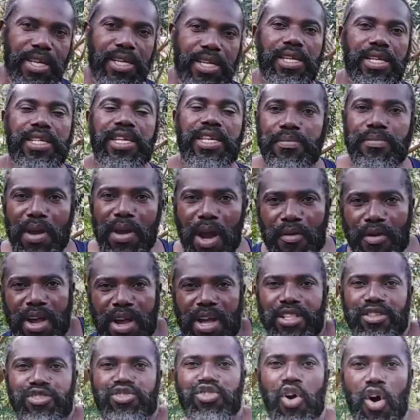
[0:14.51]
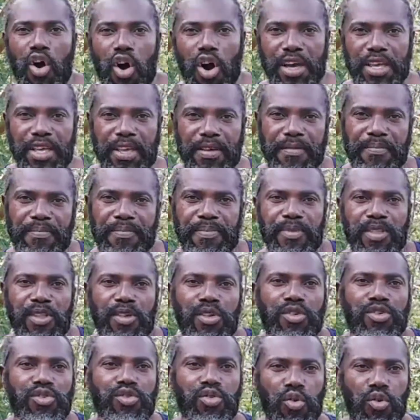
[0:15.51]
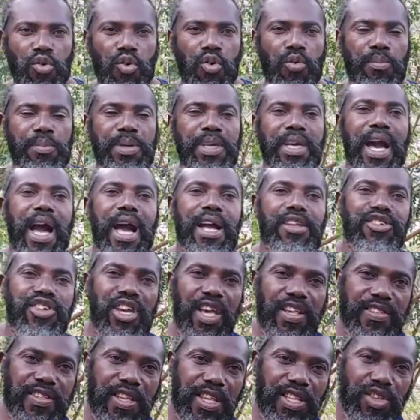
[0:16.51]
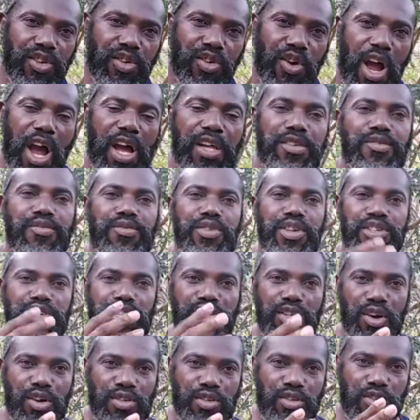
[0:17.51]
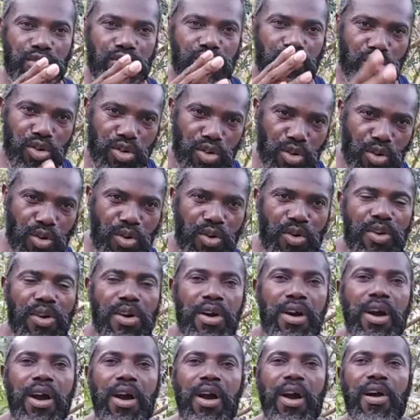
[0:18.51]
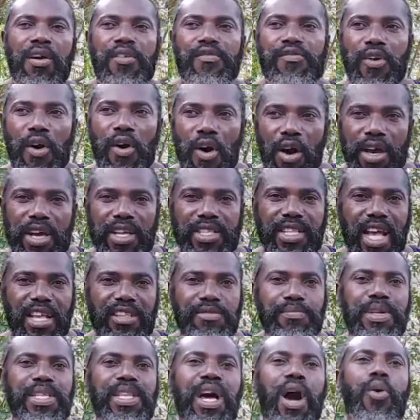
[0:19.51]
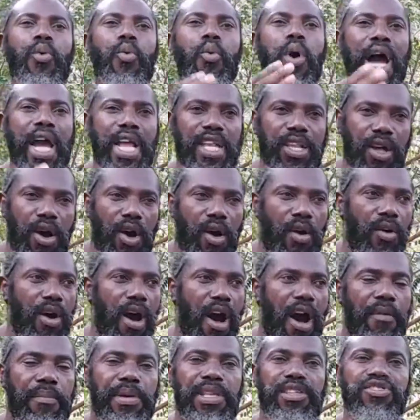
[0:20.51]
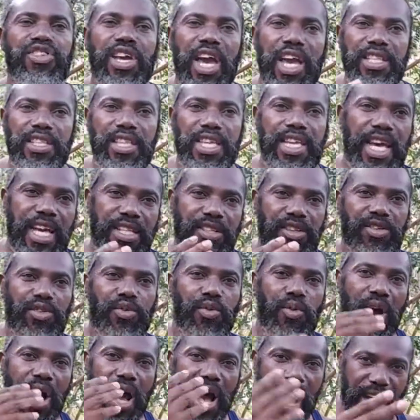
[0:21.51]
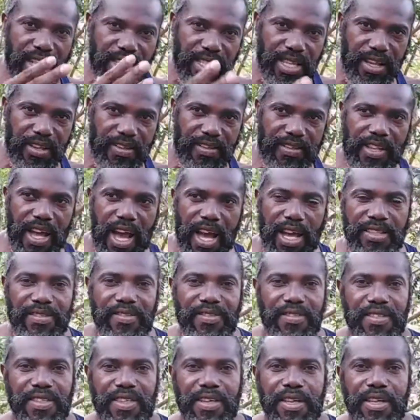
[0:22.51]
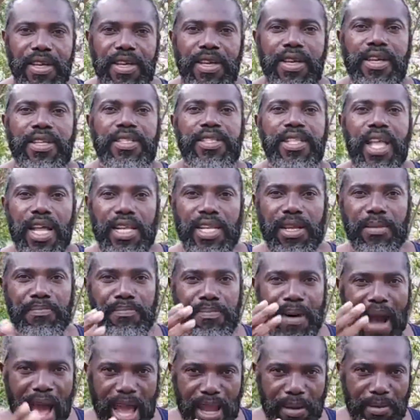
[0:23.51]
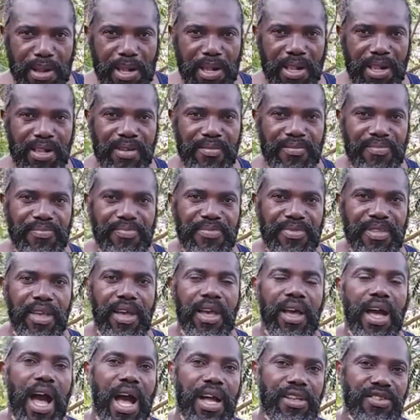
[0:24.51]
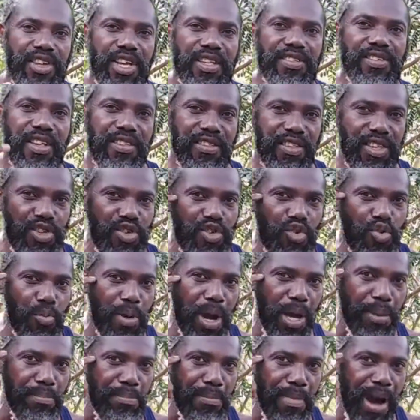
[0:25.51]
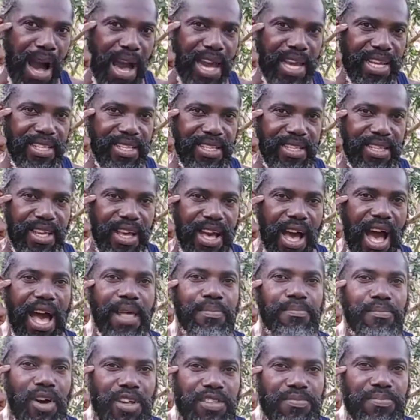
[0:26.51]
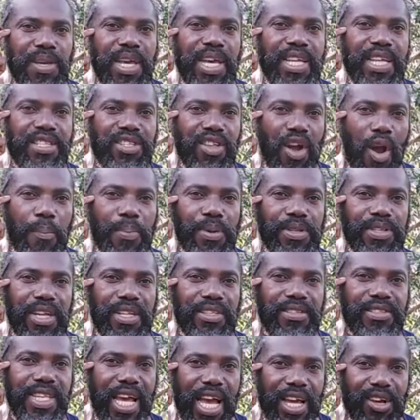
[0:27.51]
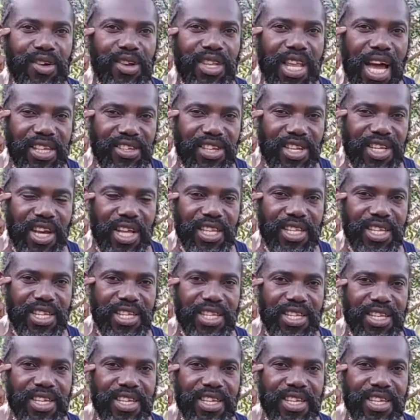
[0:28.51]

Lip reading: It gives me a real joy to be addressing you and reaching out to you, for it has been a while now. I've been trying to get you to understand that the Bible addresses the human mind and must be interpreted psychologically.